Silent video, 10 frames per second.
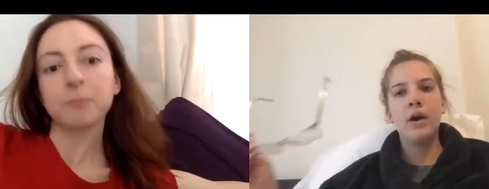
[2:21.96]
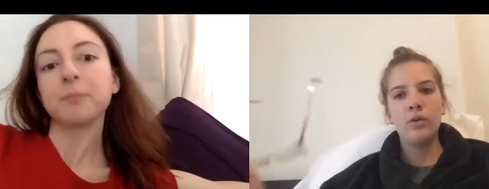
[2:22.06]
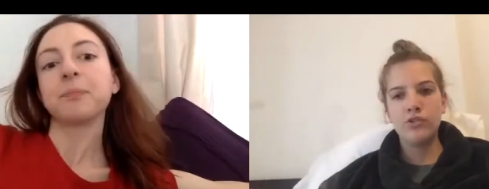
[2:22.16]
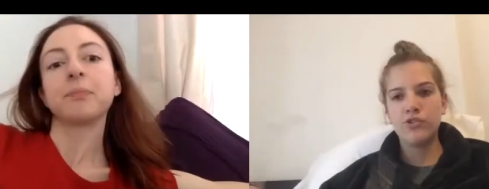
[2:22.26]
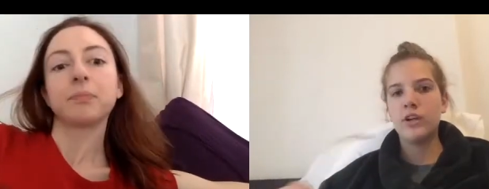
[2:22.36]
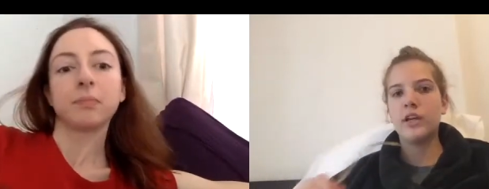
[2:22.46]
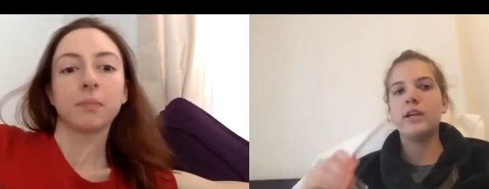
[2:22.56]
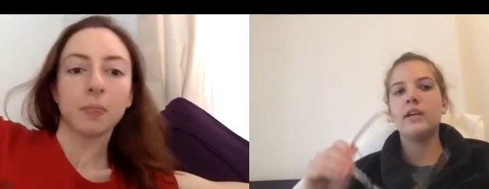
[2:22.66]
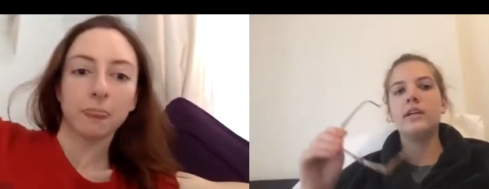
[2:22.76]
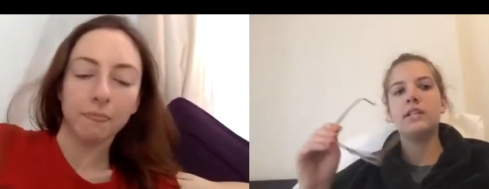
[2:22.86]
Speaker 1: poetry, it,
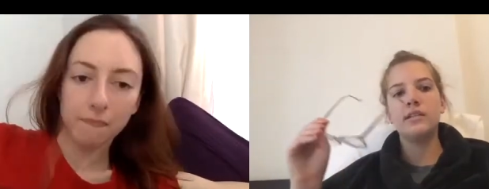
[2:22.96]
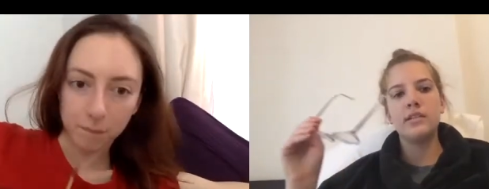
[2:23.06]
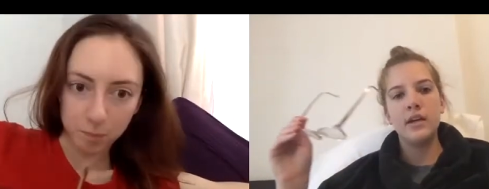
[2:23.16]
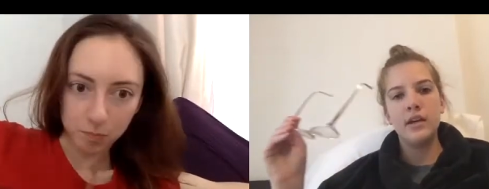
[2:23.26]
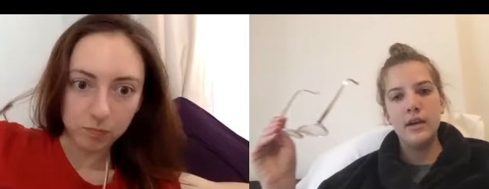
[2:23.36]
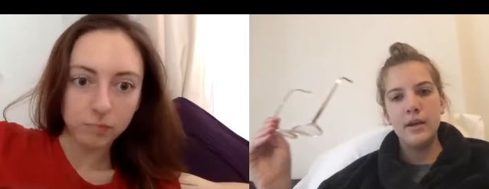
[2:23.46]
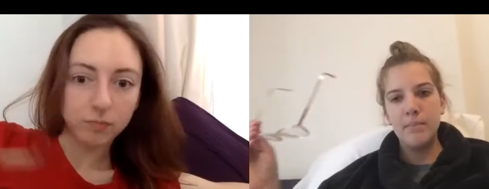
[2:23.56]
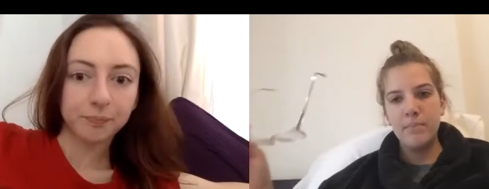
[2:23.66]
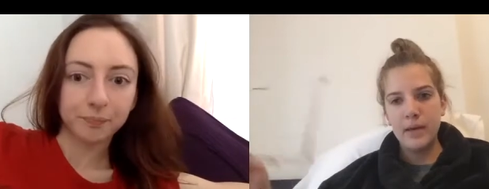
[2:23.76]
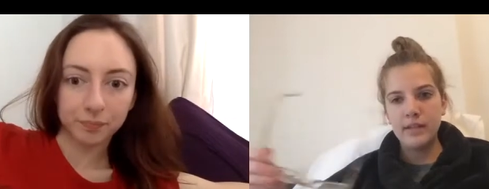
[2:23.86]
it is
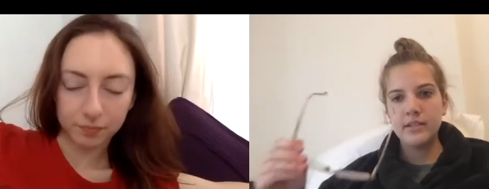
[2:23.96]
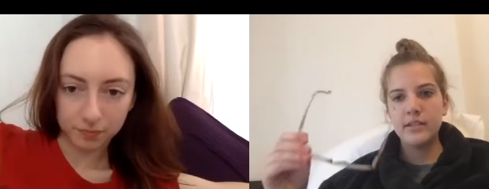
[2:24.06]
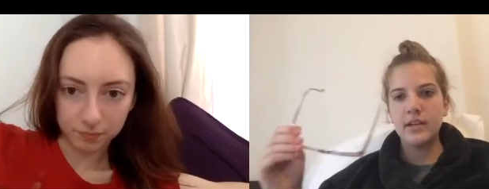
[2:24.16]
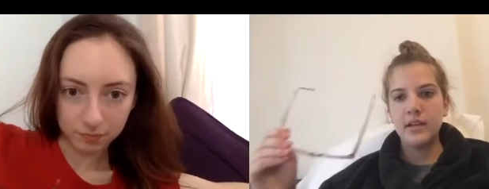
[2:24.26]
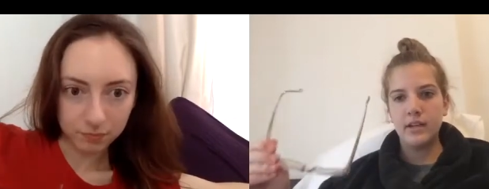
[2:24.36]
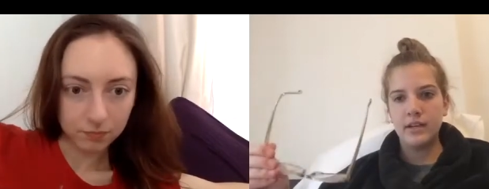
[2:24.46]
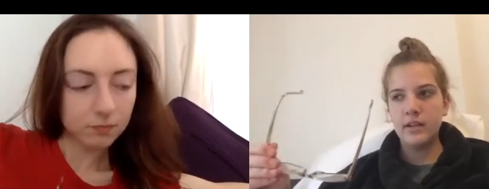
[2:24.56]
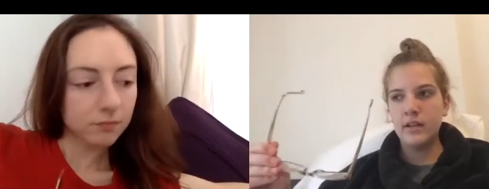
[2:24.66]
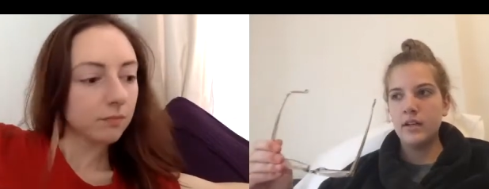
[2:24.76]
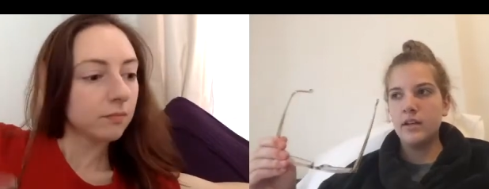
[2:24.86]
based in
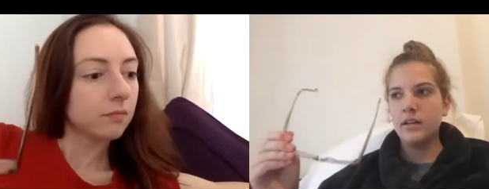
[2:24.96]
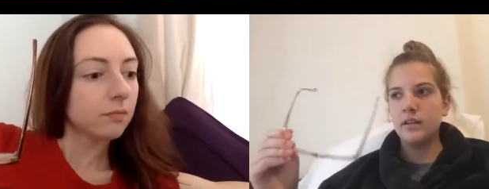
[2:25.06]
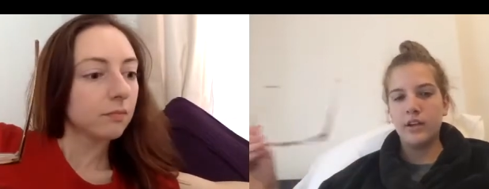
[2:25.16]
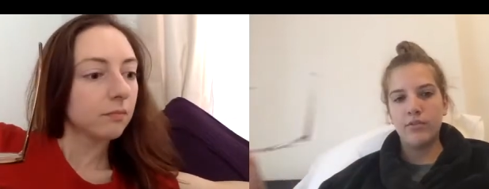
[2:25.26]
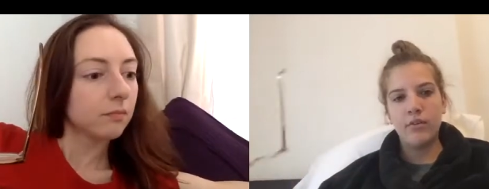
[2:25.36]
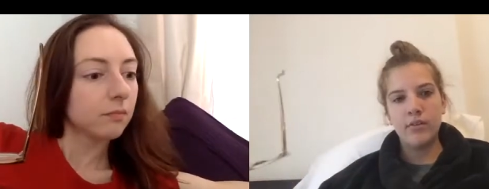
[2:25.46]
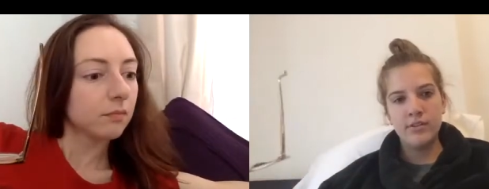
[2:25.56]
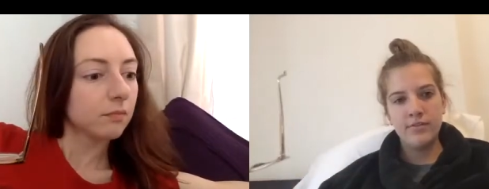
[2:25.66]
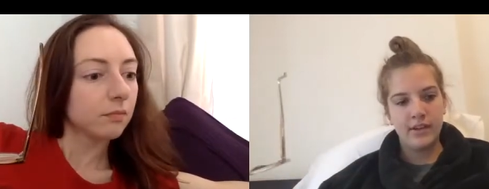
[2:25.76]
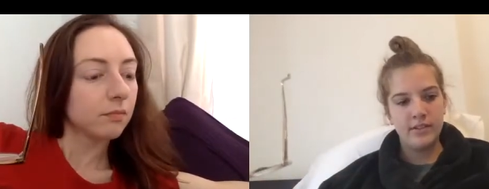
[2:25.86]
literary
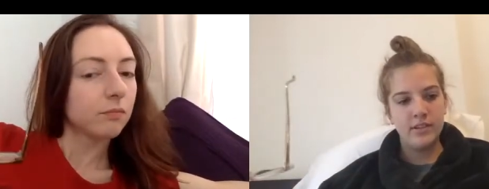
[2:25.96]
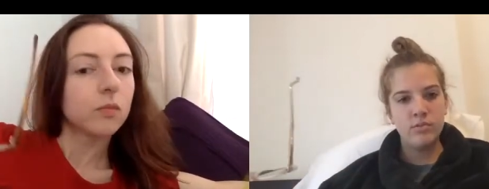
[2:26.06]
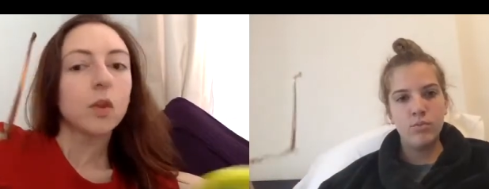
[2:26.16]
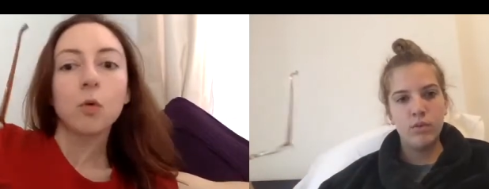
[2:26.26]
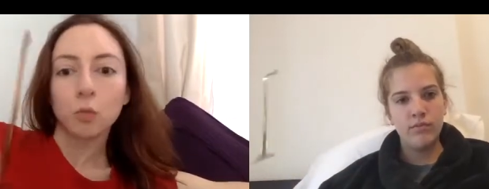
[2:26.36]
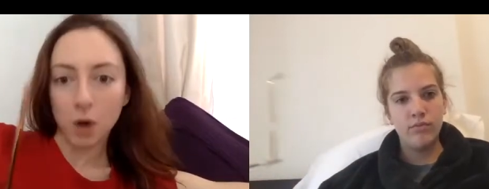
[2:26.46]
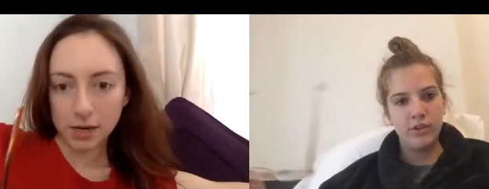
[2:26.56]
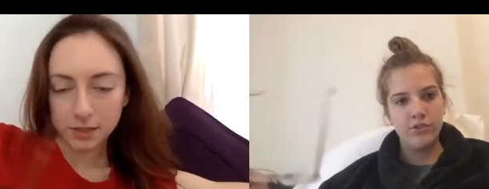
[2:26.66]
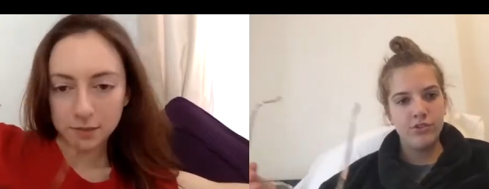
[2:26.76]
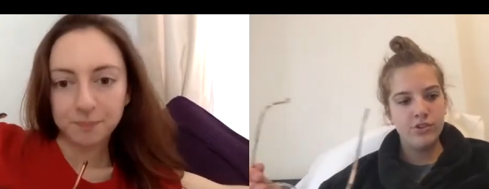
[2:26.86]
devices, one of right.
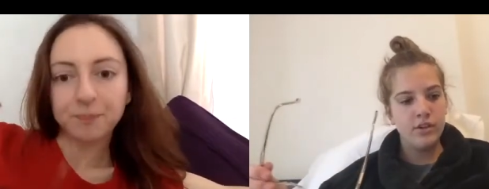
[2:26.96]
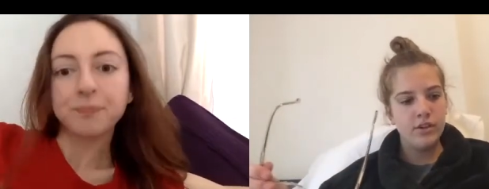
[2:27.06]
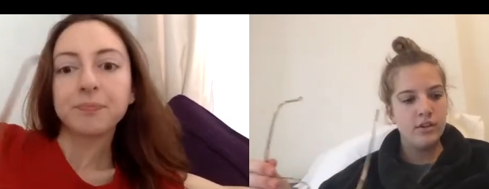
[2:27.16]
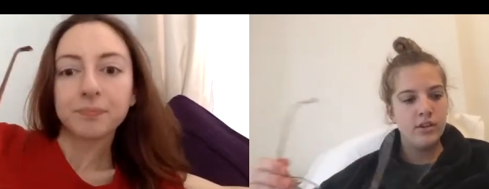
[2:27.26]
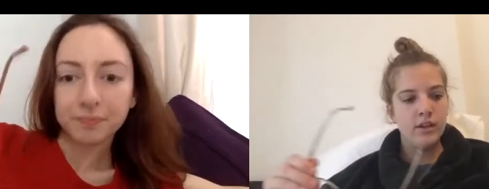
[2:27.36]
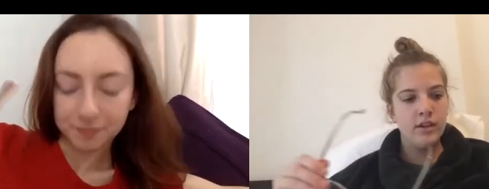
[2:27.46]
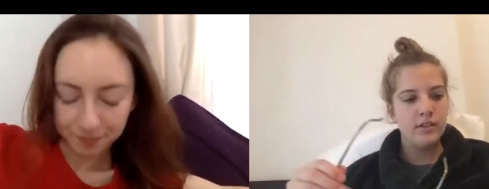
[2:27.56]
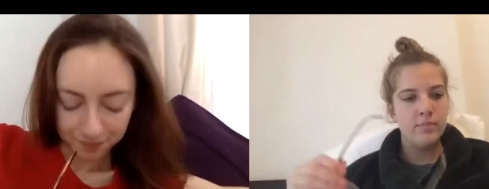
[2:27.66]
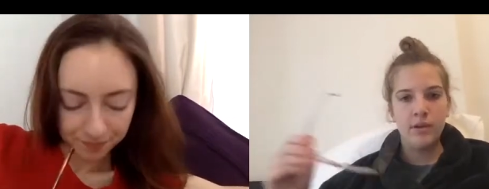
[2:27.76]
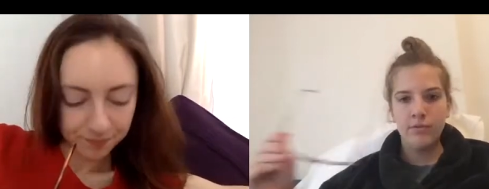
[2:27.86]
which is
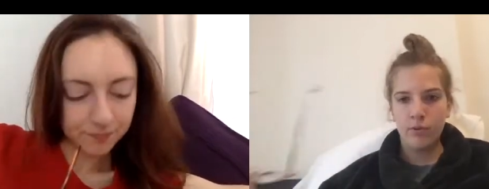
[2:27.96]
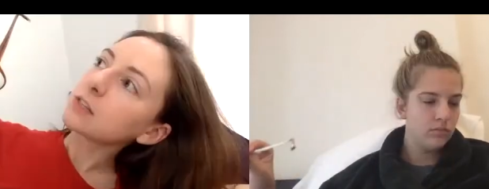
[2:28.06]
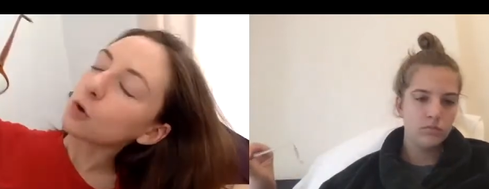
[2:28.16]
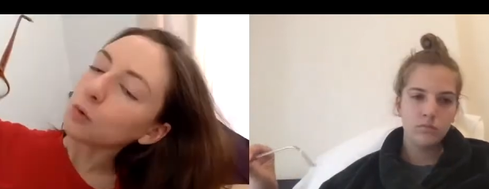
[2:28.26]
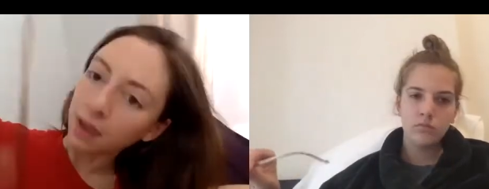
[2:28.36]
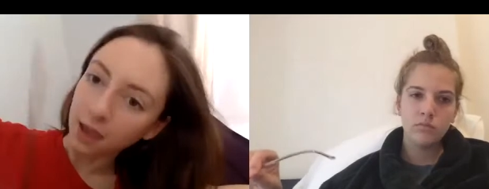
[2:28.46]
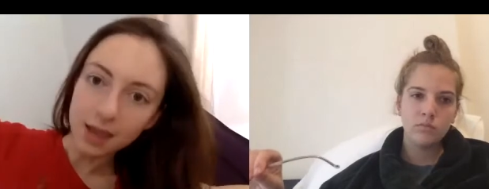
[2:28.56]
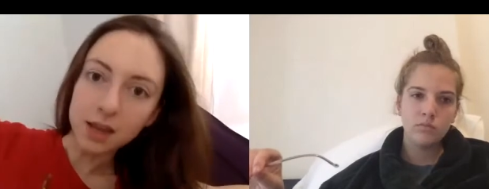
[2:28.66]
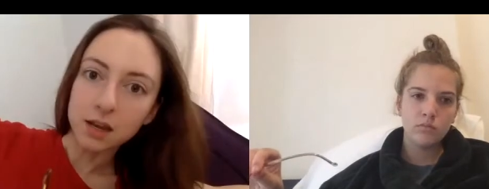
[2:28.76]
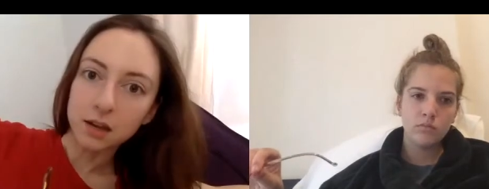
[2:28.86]
metaphors. It's okay
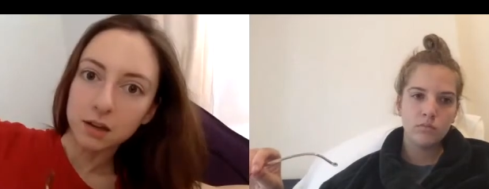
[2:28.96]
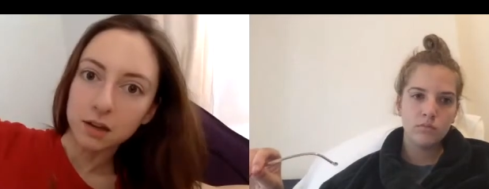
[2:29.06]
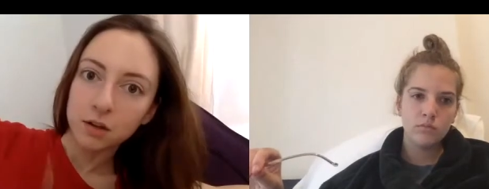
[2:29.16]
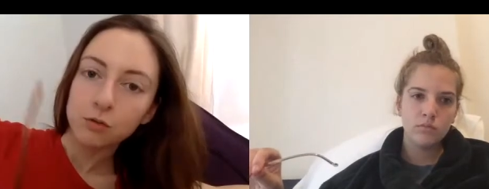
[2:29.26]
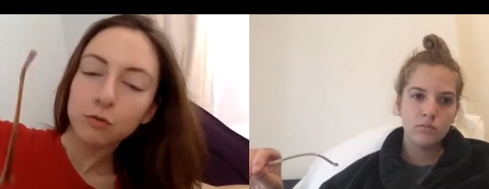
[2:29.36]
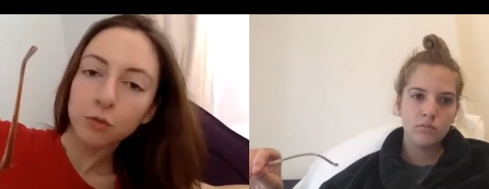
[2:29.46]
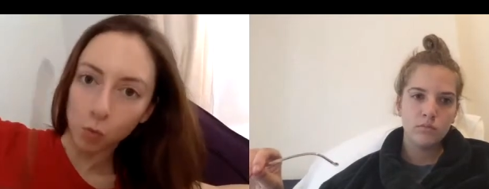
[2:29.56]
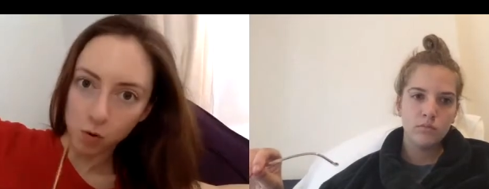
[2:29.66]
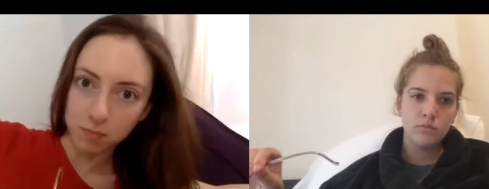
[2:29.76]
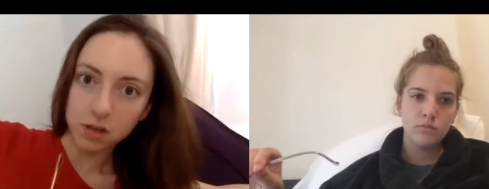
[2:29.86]
for a
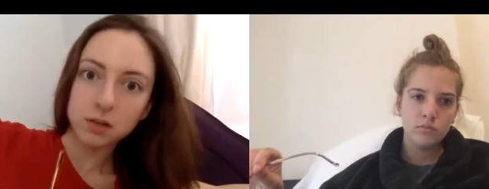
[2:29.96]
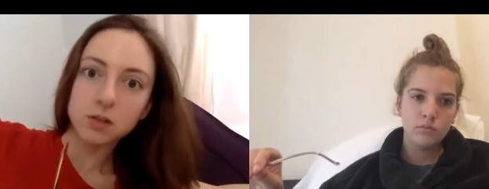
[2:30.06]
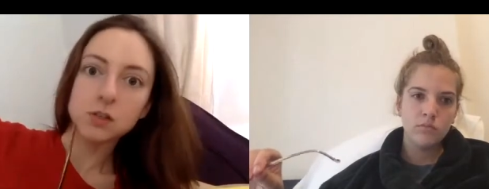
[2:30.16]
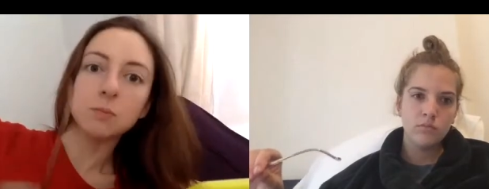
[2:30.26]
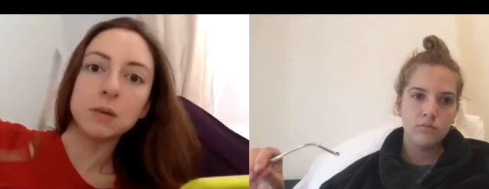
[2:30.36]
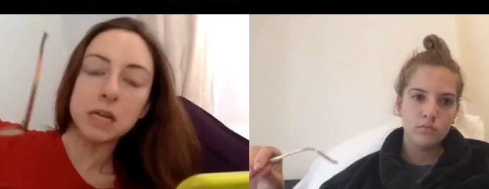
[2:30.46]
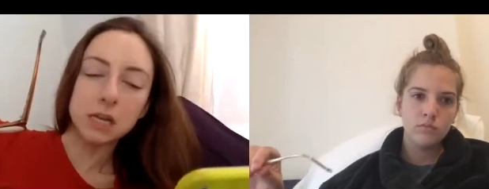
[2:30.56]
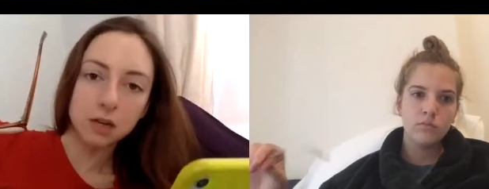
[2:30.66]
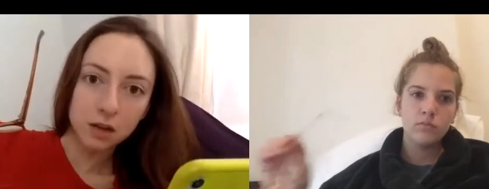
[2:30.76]
woman
Speaker 2: to be